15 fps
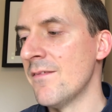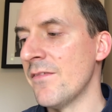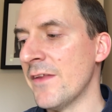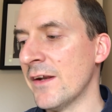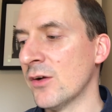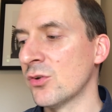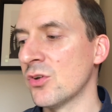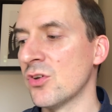
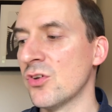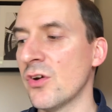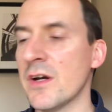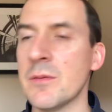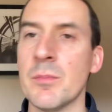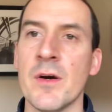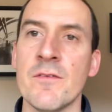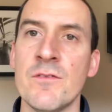Then I'll
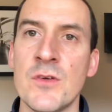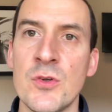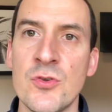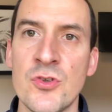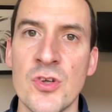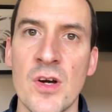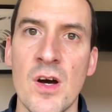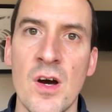decide my
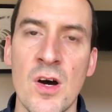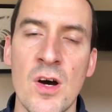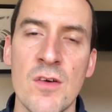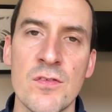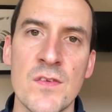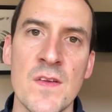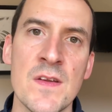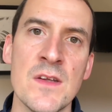future
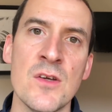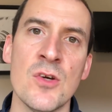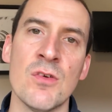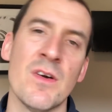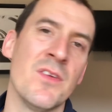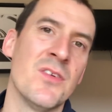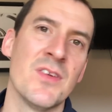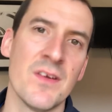after the
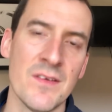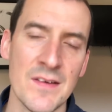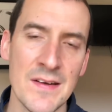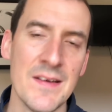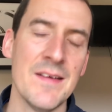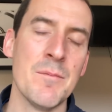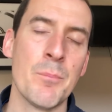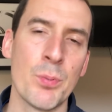Euros. So
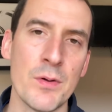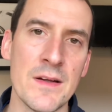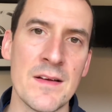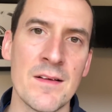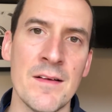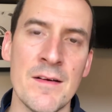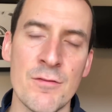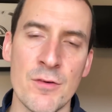pretty
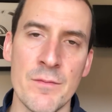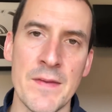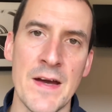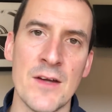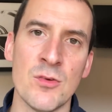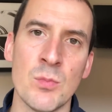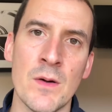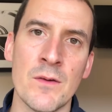clear from that
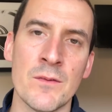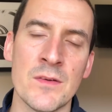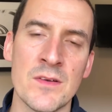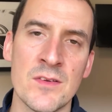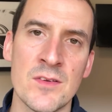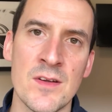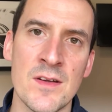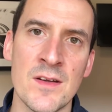as well.
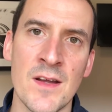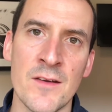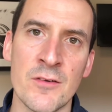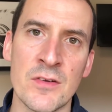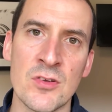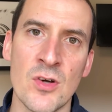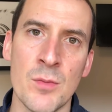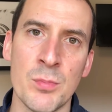It's another
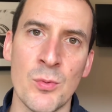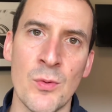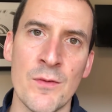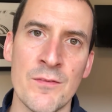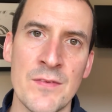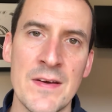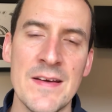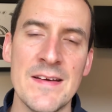example
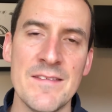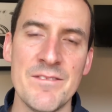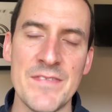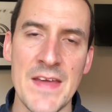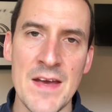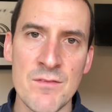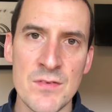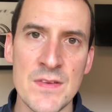of
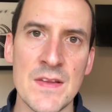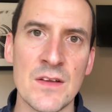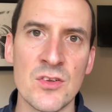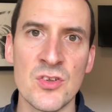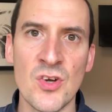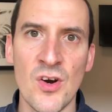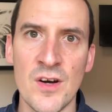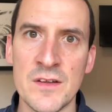everything's
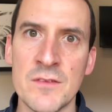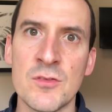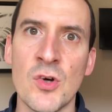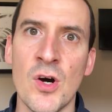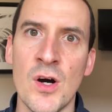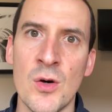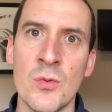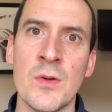kind of
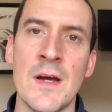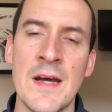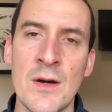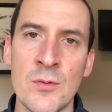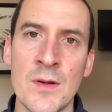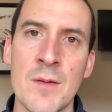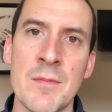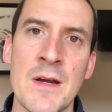got
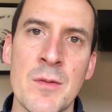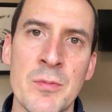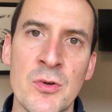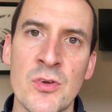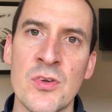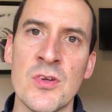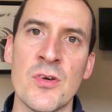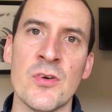held up now
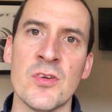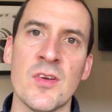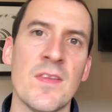because of the Euros.